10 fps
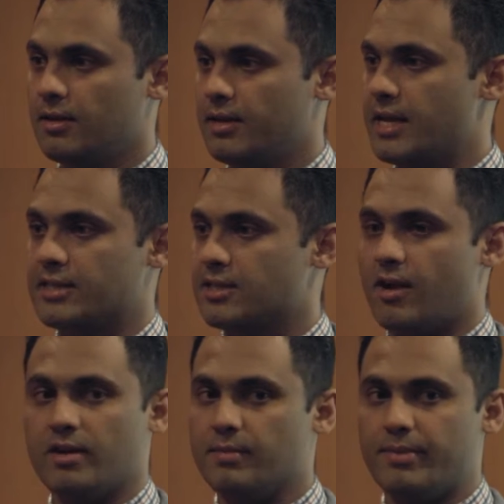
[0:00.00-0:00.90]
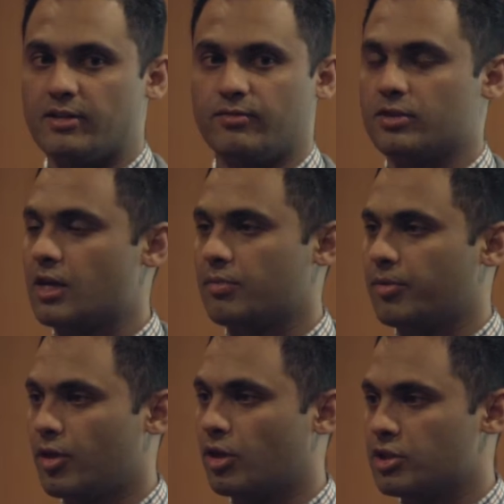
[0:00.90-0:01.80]
necessarily the best for
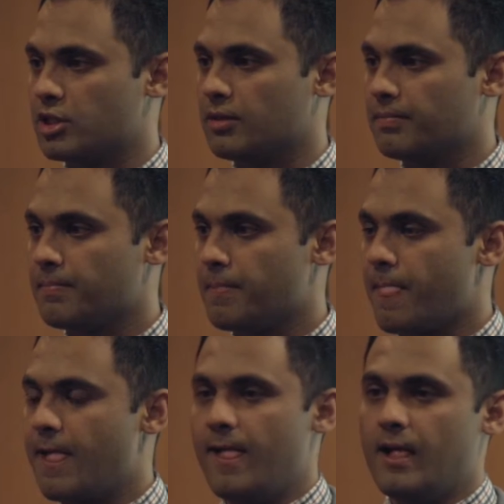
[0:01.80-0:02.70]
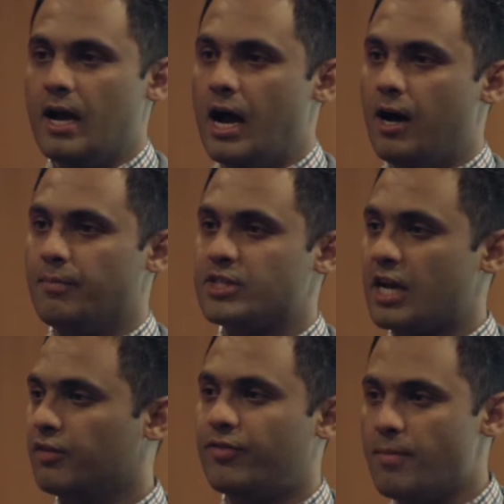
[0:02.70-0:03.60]
psychopathology.
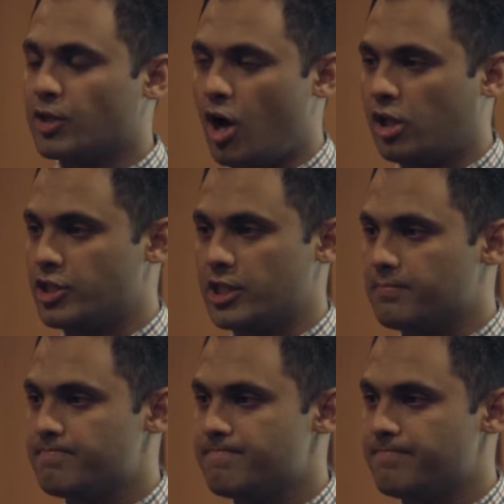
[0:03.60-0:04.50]
Psychopharmacology,